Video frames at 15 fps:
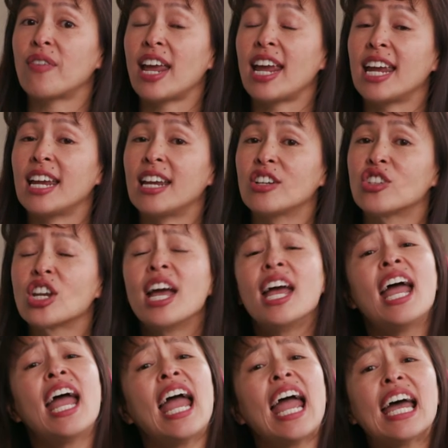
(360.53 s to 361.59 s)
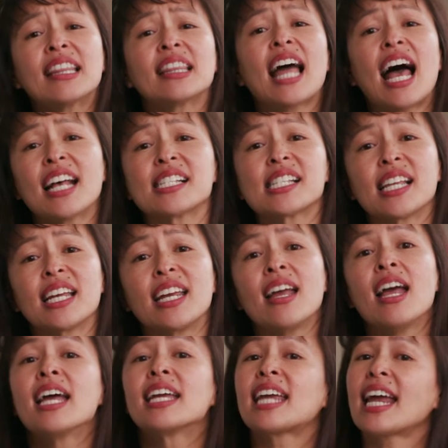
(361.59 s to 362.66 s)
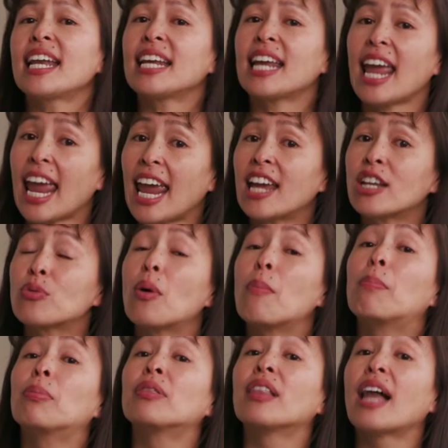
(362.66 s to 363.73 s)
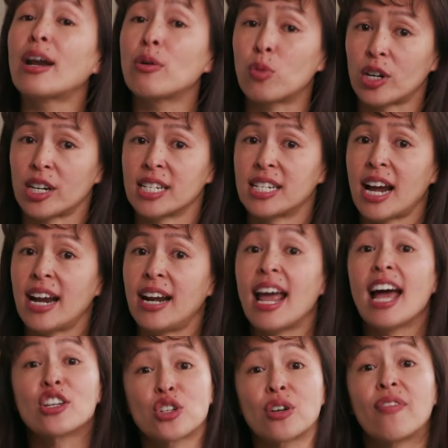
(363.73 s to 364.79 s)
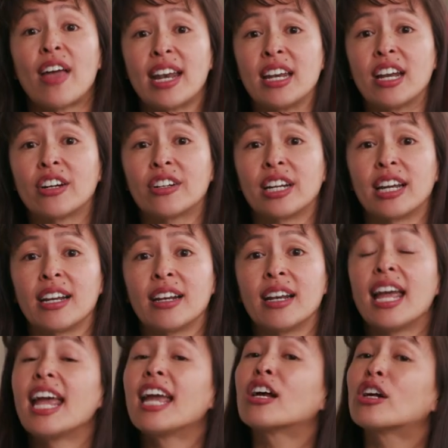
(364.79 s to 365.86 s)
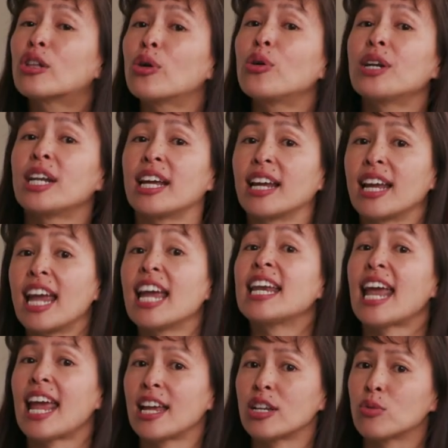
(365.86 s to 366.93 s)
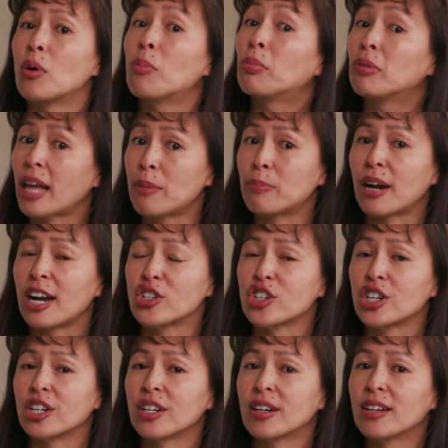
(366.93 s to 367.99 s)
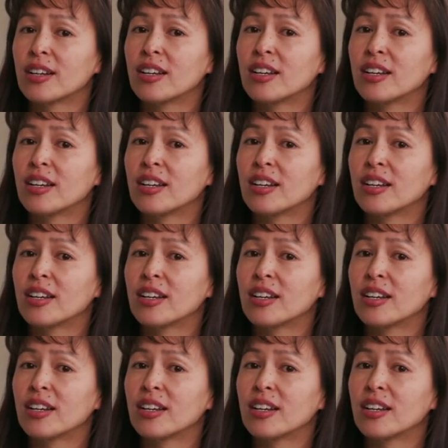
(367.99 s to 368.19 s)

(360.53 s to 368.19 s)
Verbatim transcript: of age. And lastly, getting annual blood work done at your veterinarian, including an annual blood pressure.